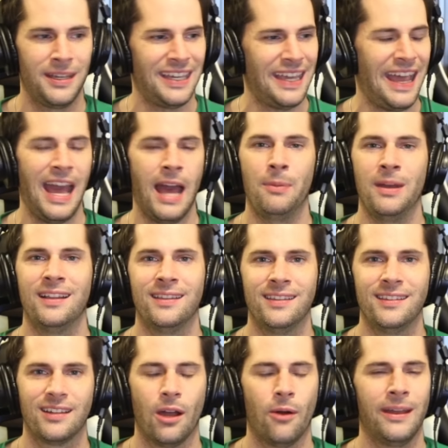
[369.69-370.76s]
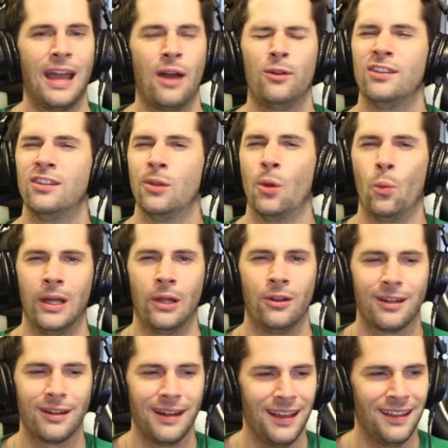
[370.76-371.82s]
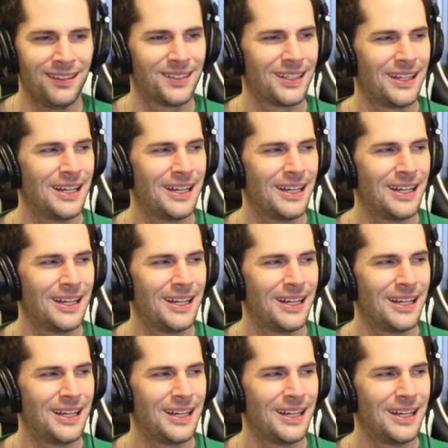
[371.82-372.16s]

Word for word: Cabins, going out into the wilderness.